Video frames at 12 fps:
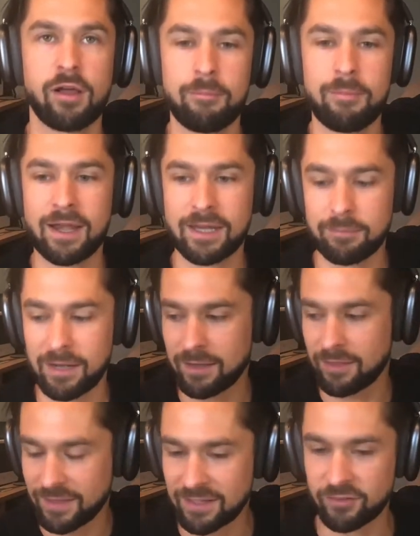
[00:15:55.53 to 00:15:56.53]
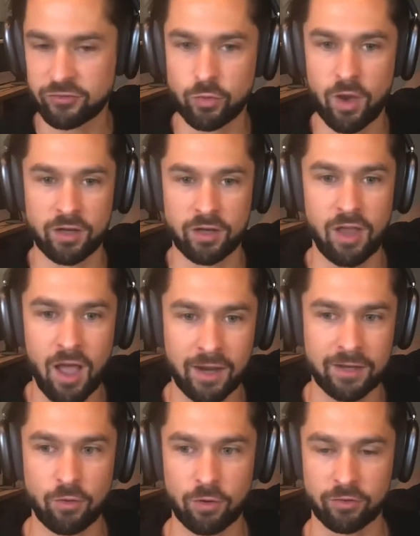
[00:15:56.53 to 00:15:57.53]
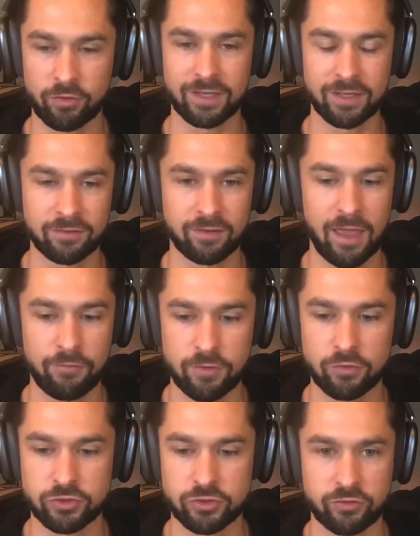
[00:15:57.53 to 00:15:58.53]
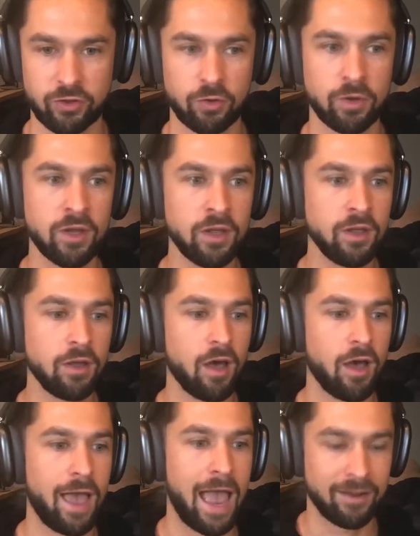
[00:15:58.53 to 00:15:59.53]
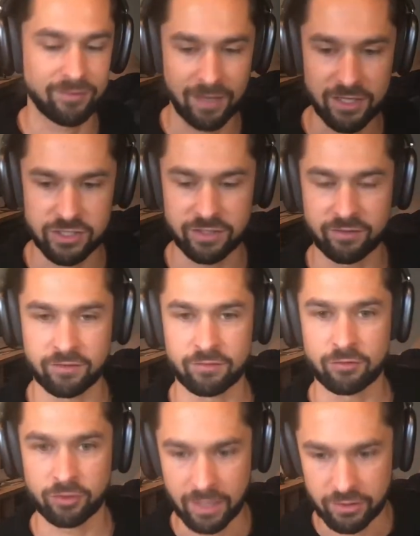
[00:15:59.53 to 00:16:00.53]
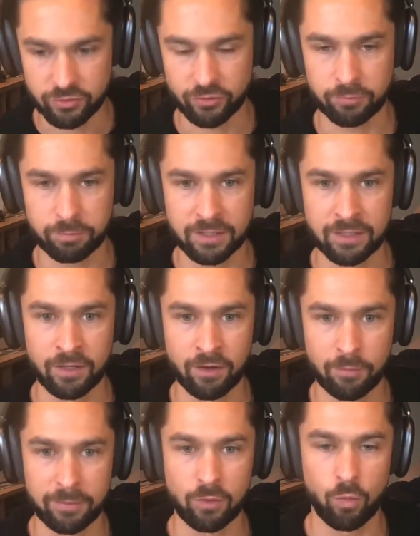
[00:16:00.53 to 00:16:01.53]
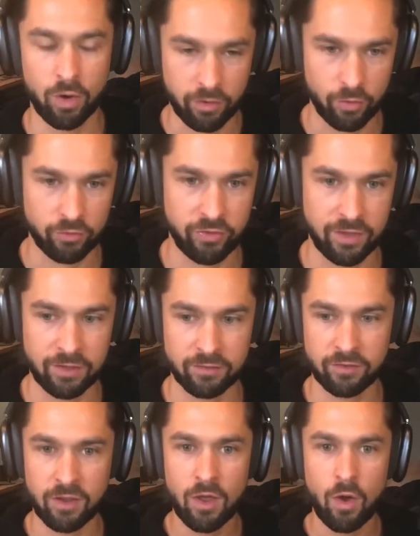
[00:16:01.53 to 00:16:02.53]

many things to unlock in order to get to that future. So attestations and credentials being one of those things.